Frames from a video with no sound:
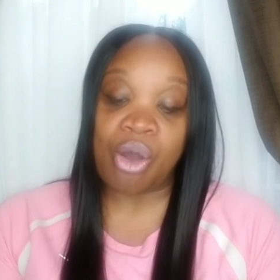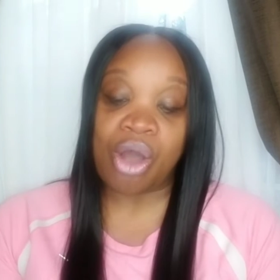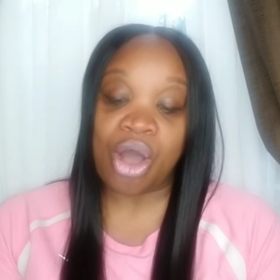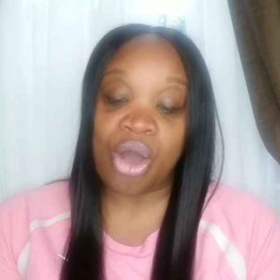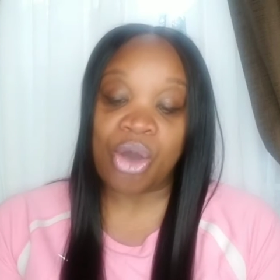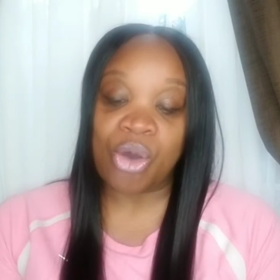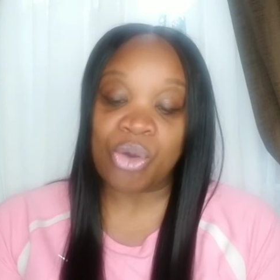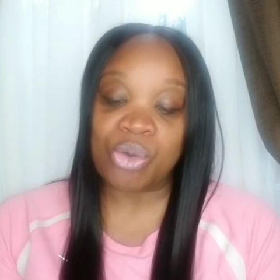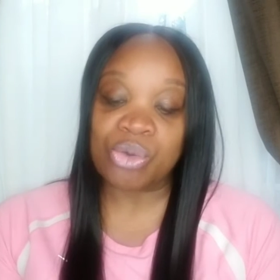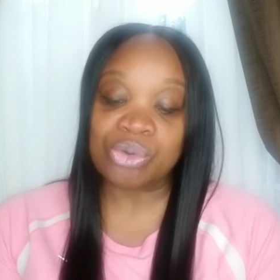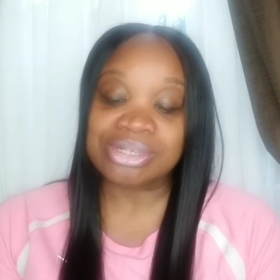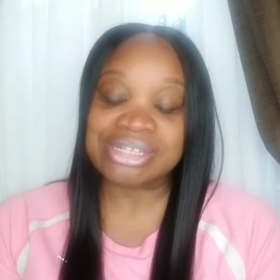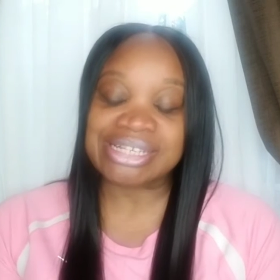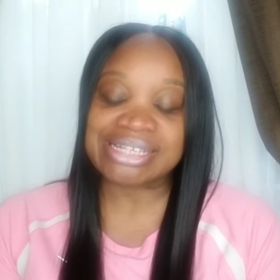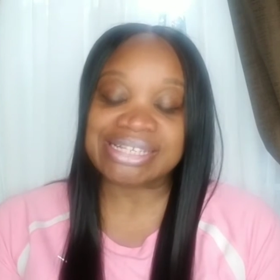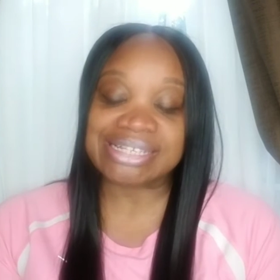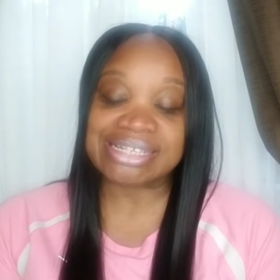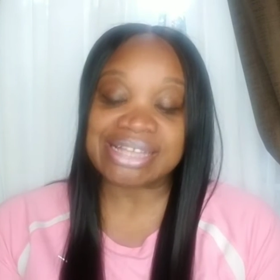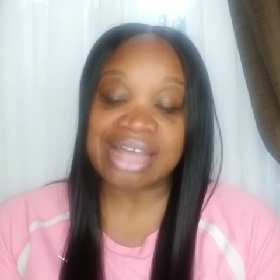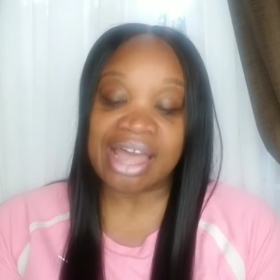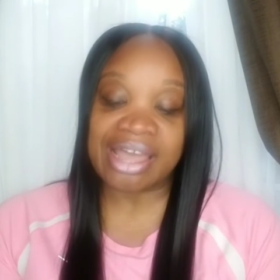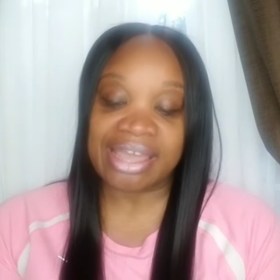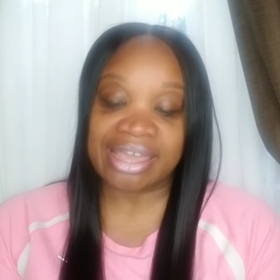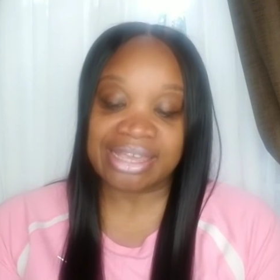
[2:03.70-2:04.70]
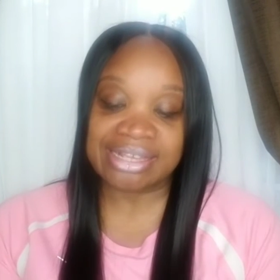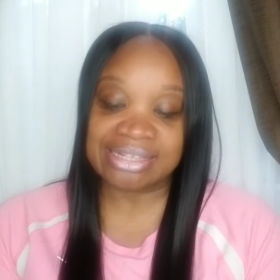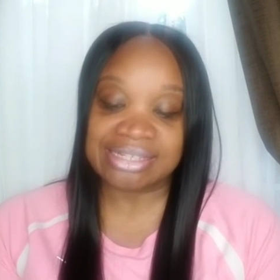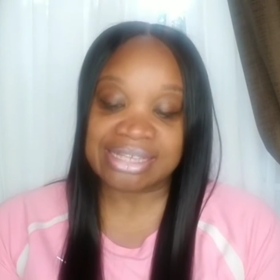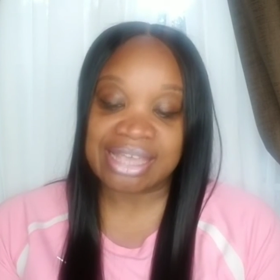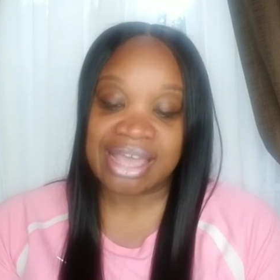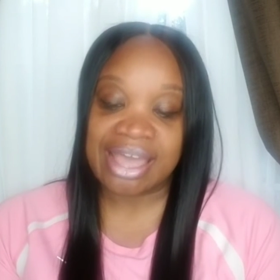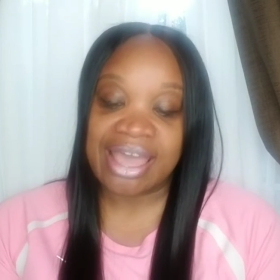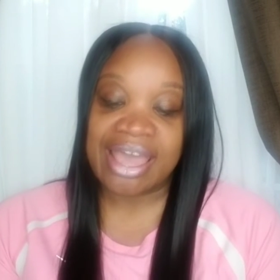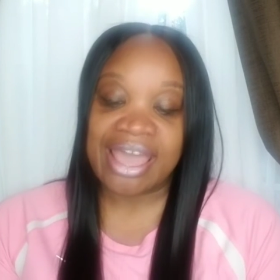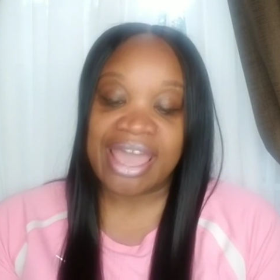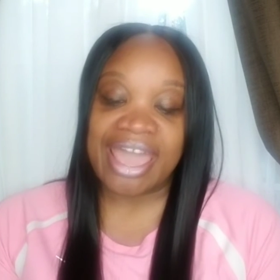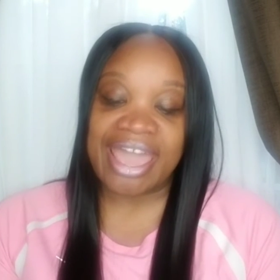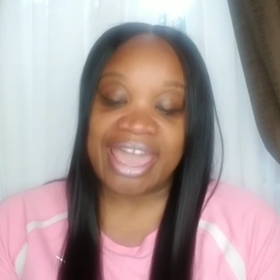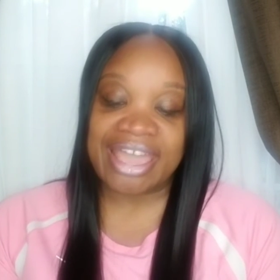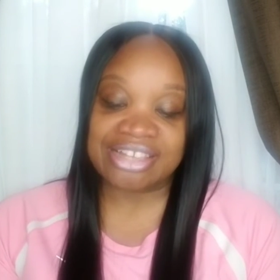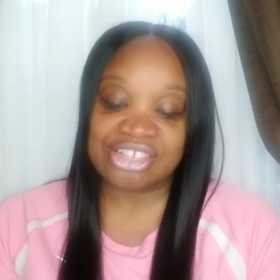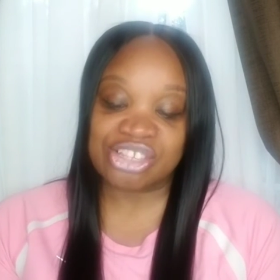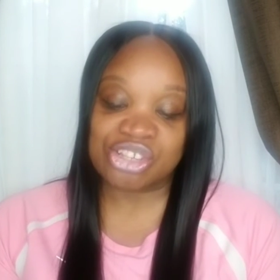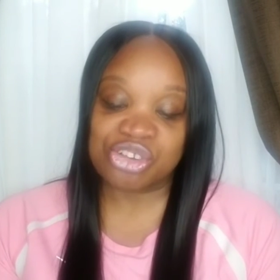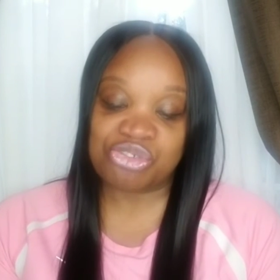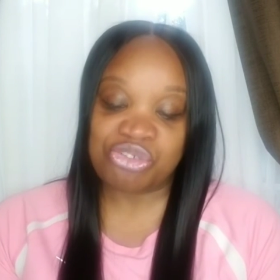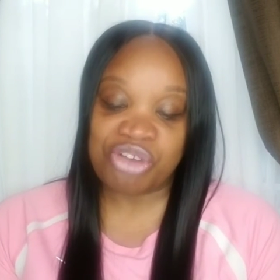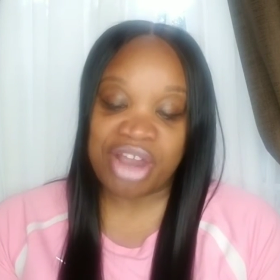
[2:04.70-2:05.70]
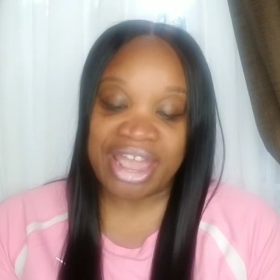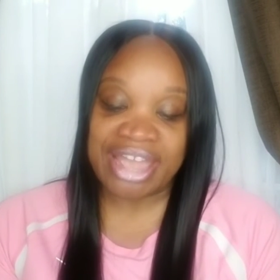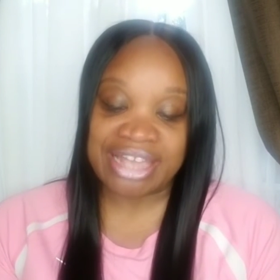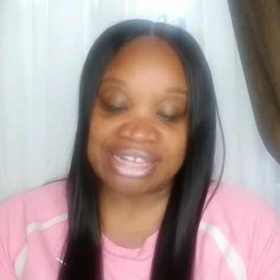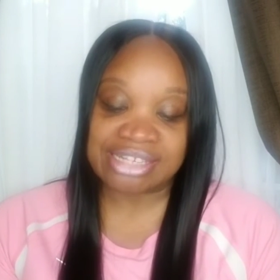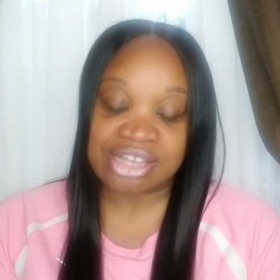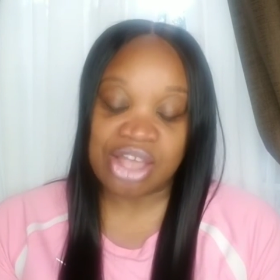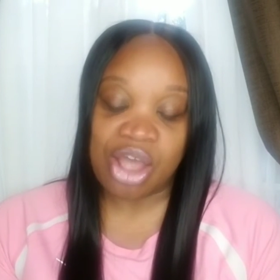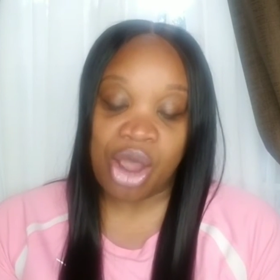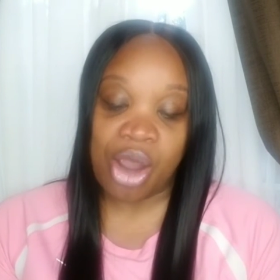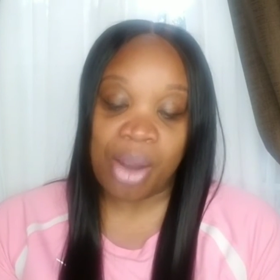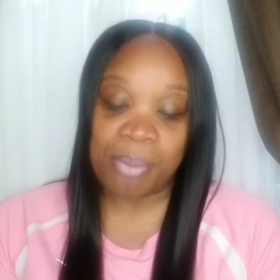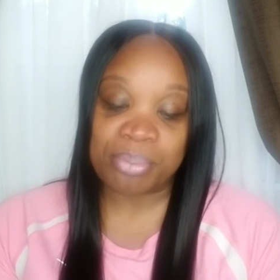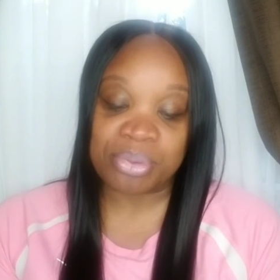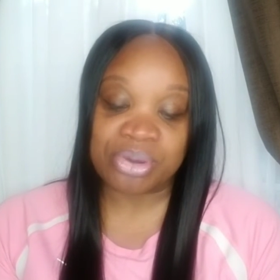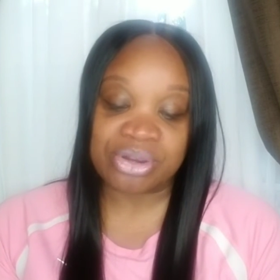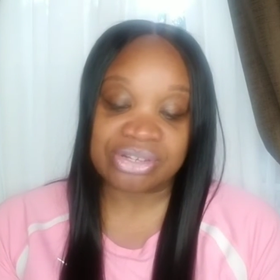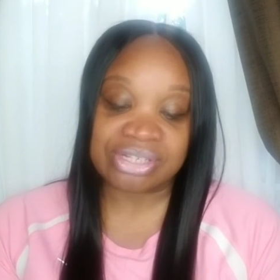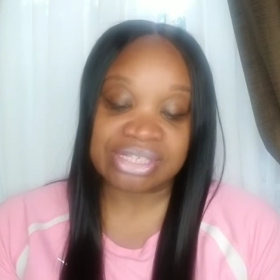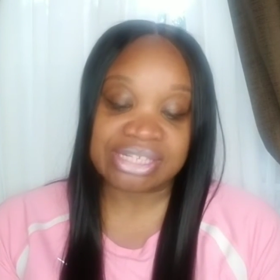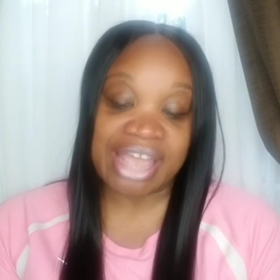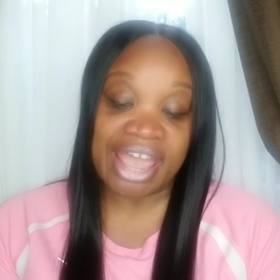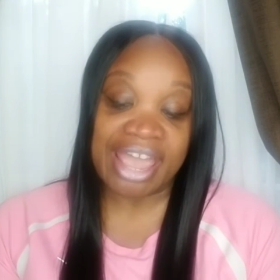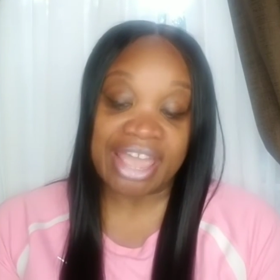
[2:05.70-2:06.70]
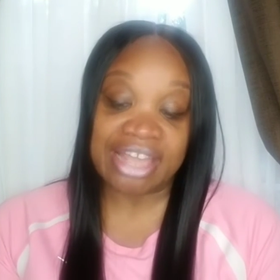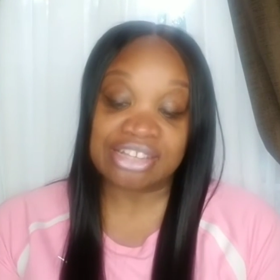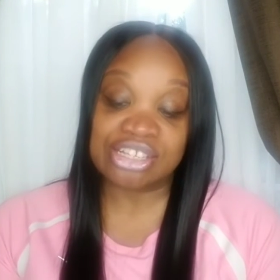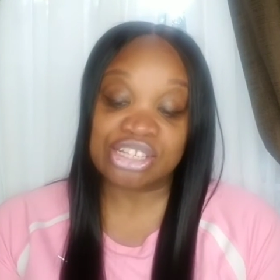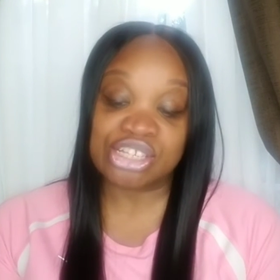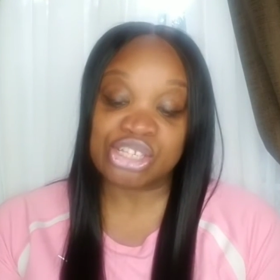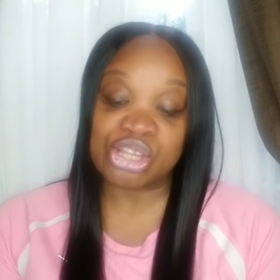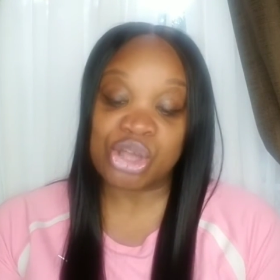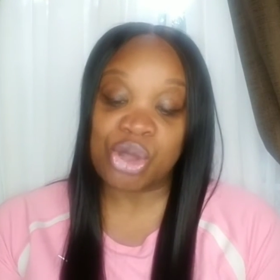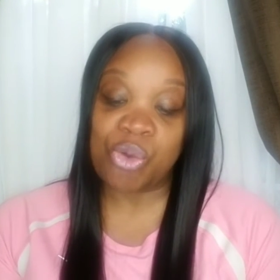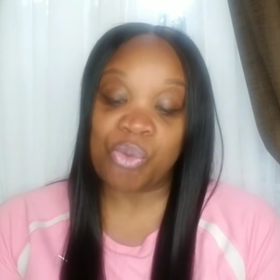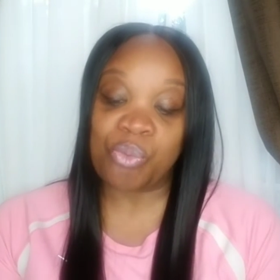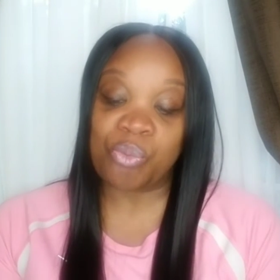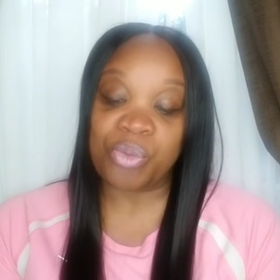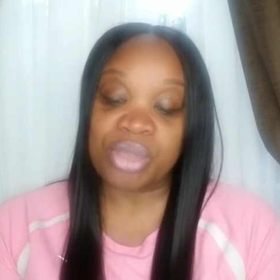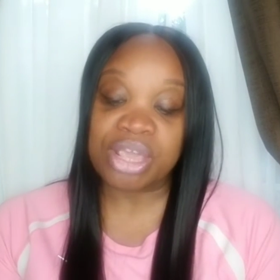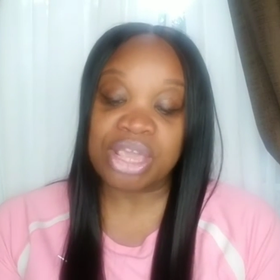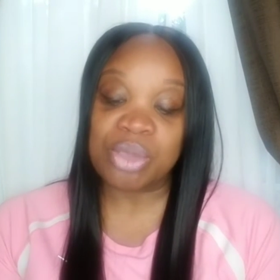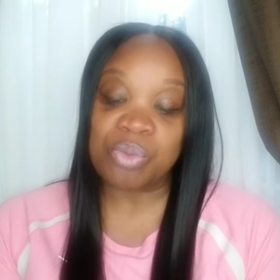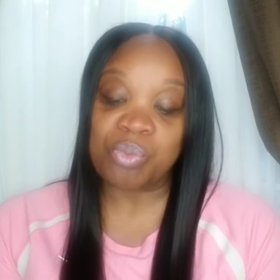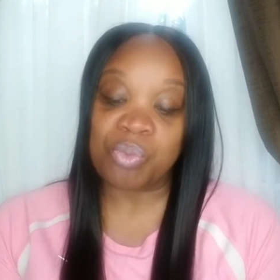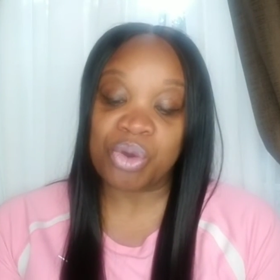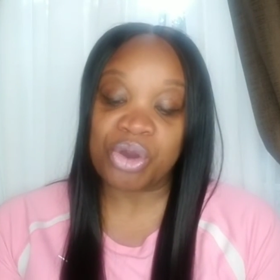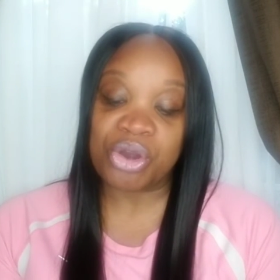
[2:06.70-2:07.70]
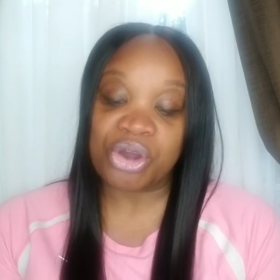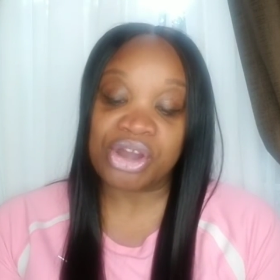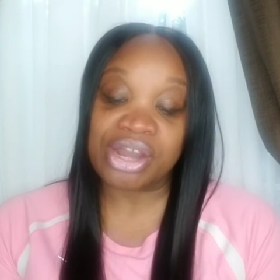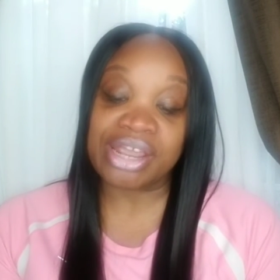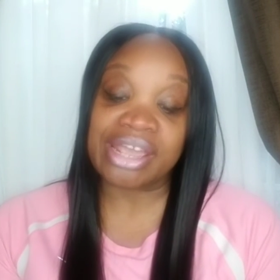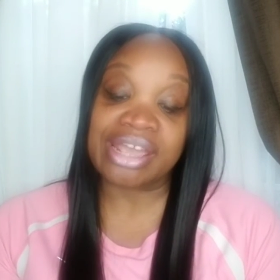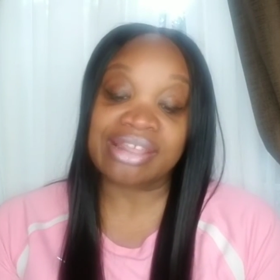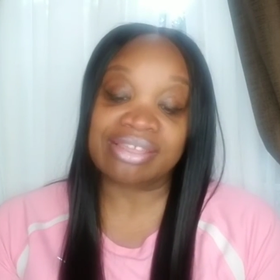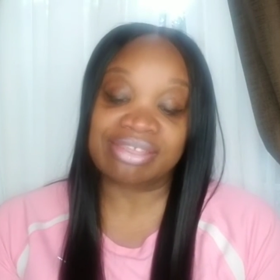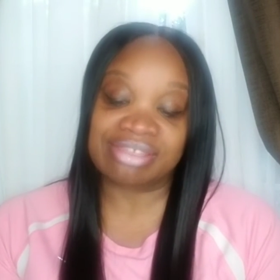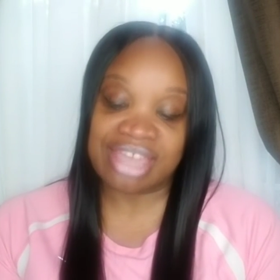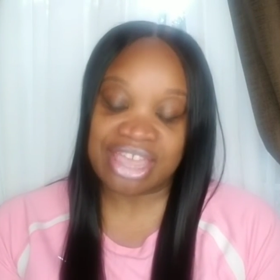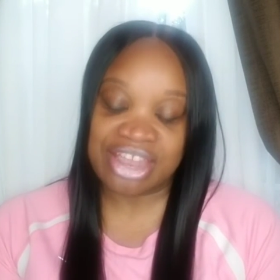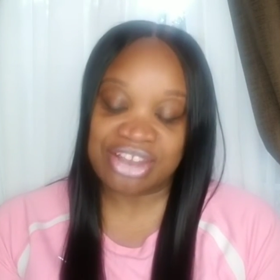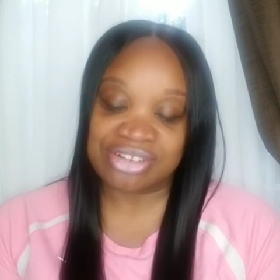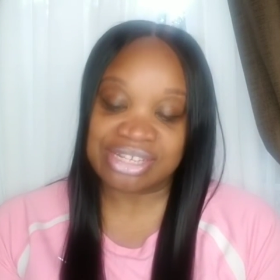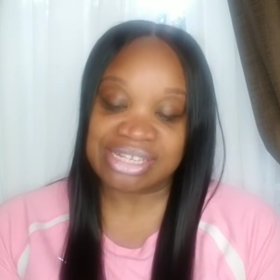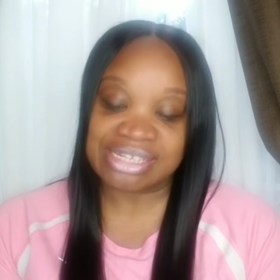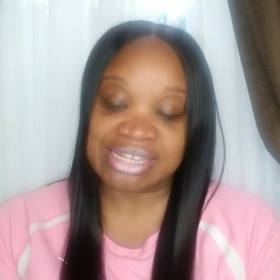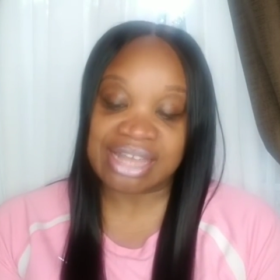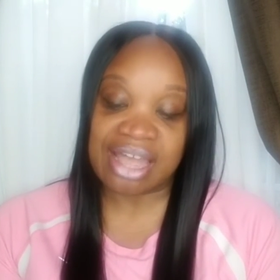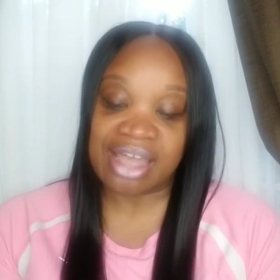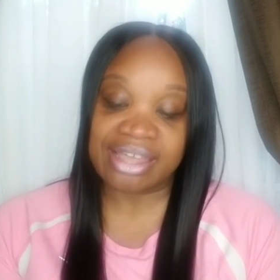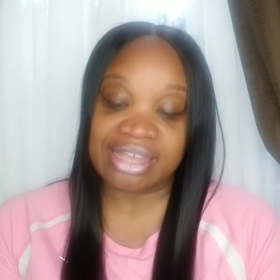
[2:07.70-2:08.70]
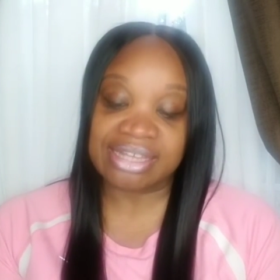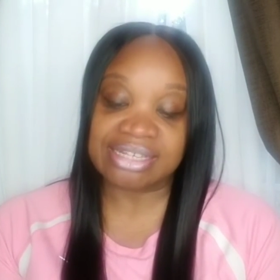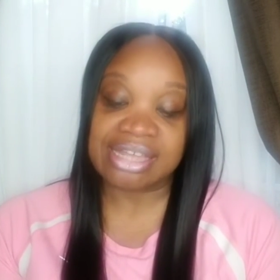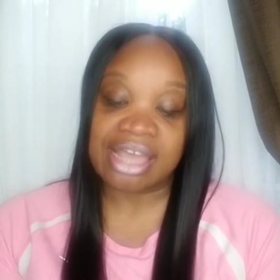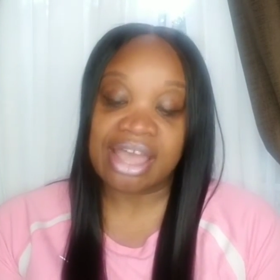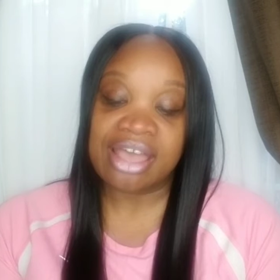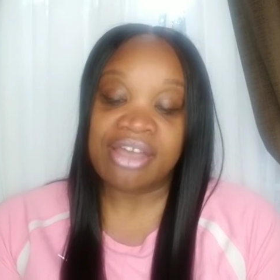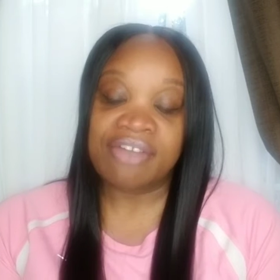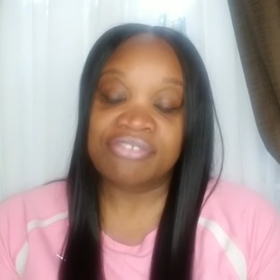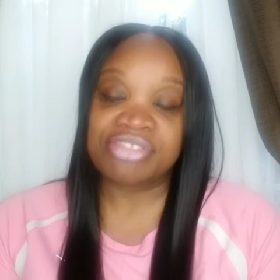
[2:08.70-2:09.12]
own sight as grasshoppers, and so we were in their sight.